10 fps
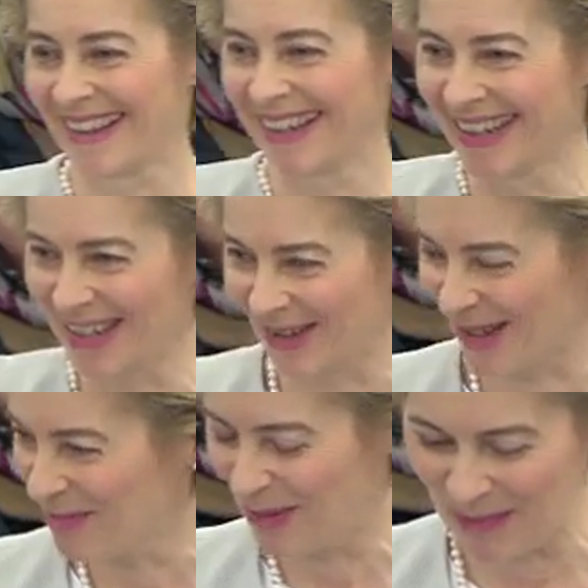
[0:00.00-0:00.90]
thing is
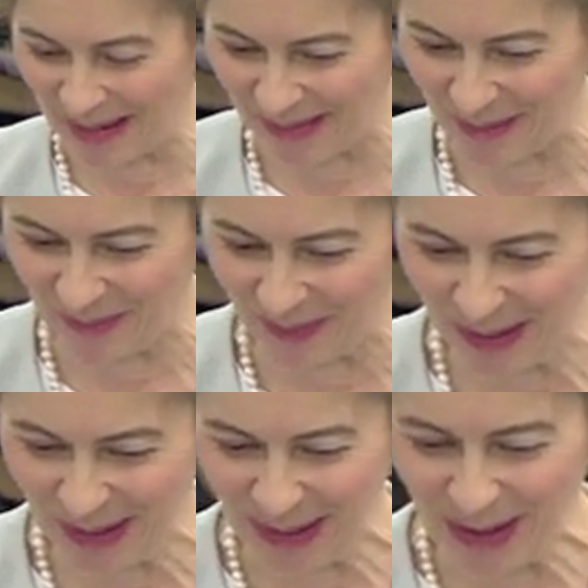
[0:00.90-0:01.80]
to implement them.
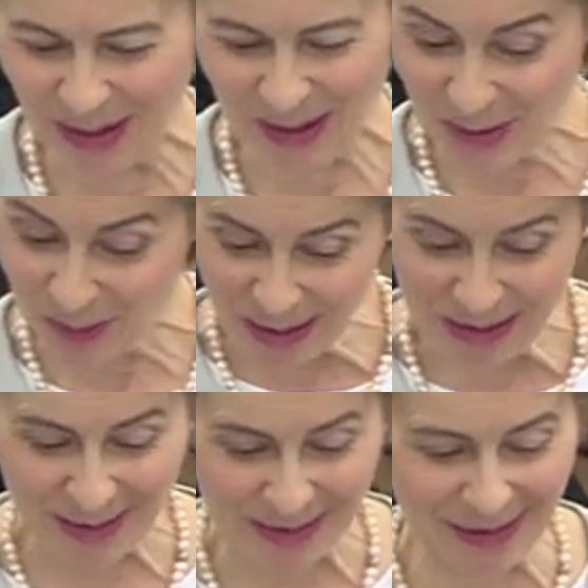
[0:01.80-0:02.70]
So
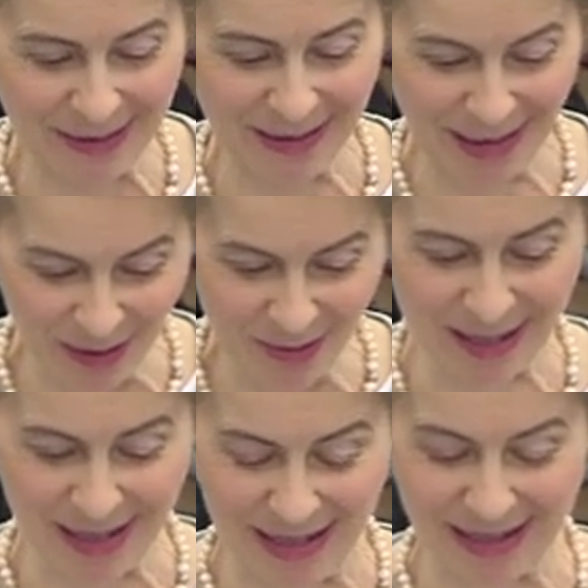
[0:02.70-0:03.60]
once the House
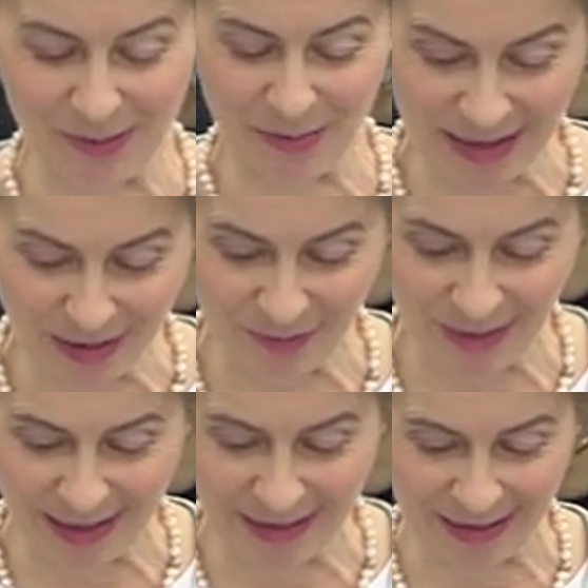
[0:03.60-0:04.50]
has
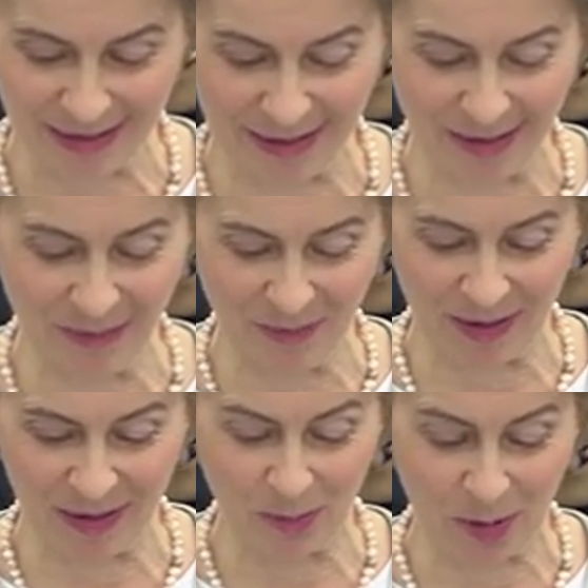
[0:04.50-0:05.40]
ratified
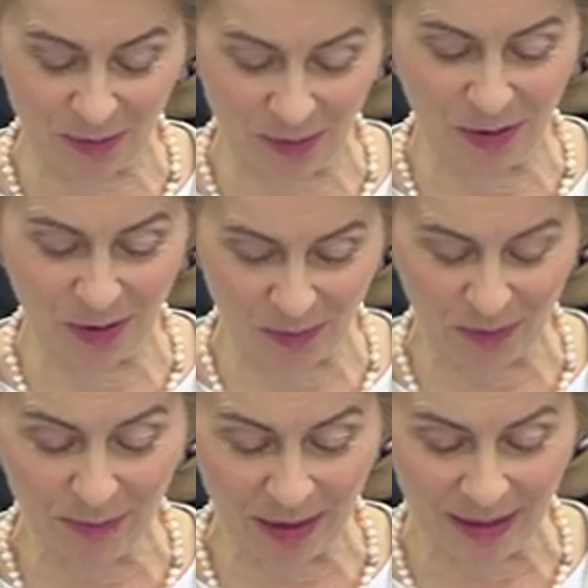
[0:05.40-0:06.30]
the withdrawal
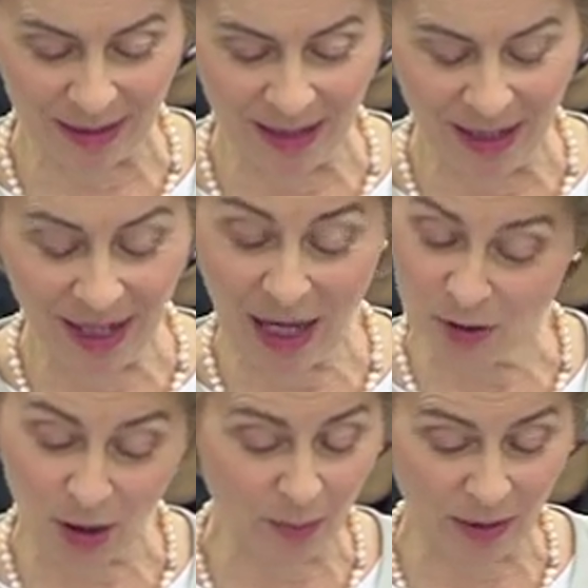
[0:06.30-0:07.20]
agreement, our
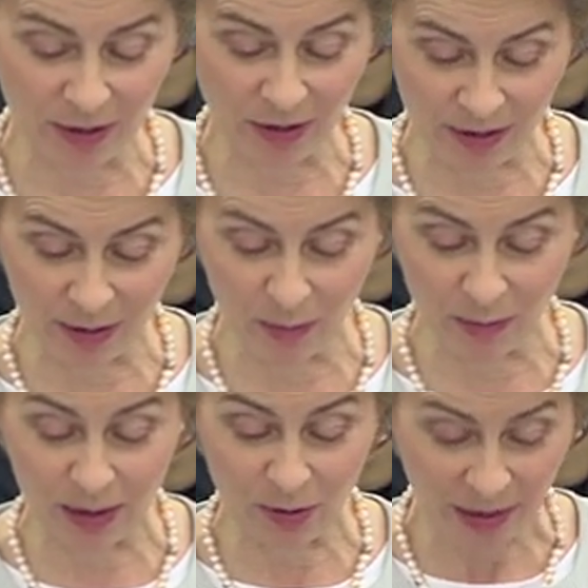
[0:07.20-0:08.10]
top priority will
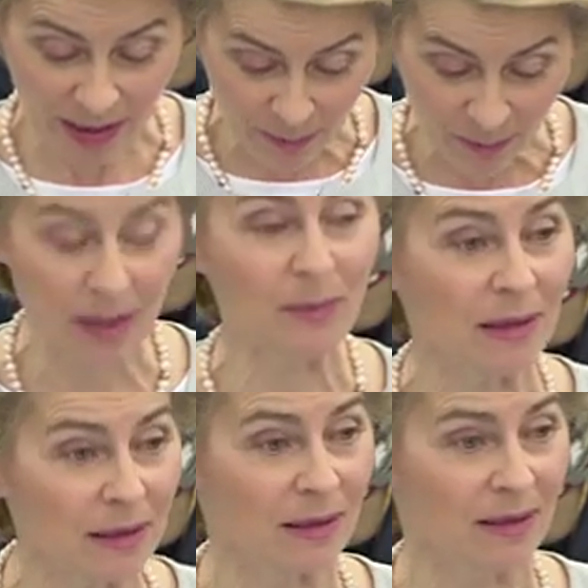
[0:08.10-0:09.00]
be to
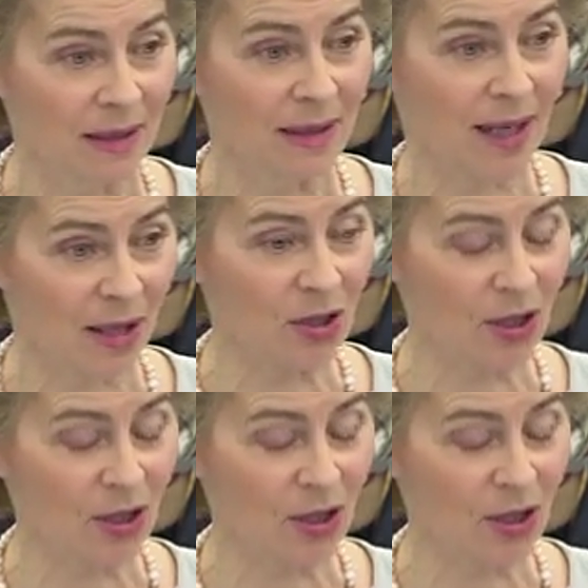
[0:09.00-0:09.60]
implement our